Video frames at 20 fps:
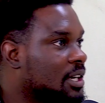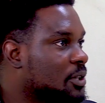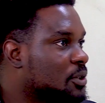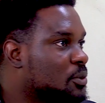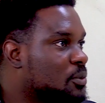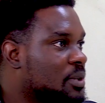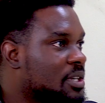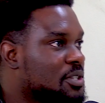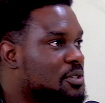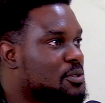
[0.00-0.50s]

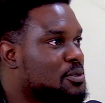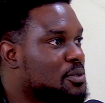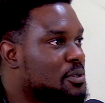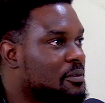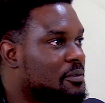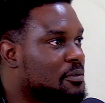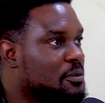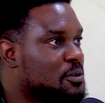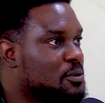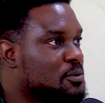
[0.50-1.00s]
You rent your
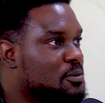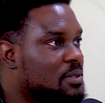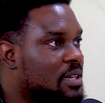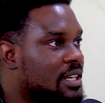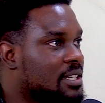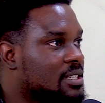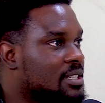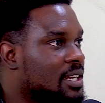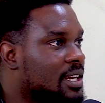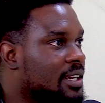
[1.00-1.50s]
server for
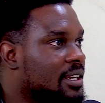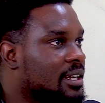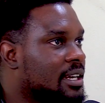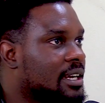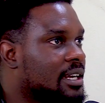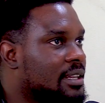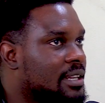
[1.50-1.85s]
$2.99.